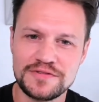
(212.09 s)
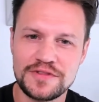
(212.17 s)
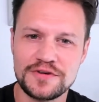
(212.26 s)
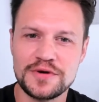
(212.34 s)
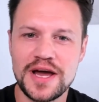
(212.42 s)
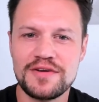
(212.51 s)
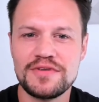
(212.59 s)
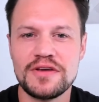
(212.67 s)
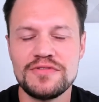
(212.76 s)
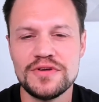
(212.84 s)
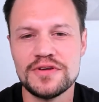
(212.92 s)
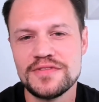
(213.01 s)
through having a
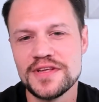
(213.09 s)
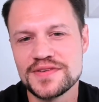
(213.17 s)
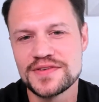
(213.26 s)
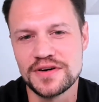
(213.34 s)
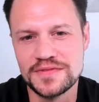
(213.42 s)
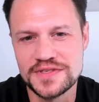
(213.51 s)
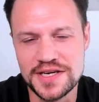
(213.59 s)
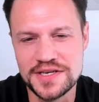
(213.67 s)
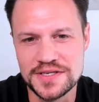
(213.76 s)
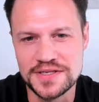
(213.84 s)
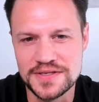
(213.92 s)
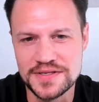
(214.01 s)
few of these
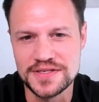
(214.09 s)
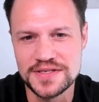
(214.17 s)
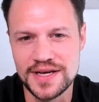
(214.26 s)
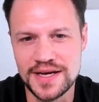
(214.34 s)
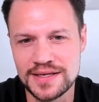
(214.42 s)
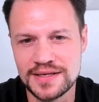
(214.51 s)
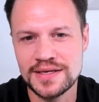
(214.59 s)
conversations is that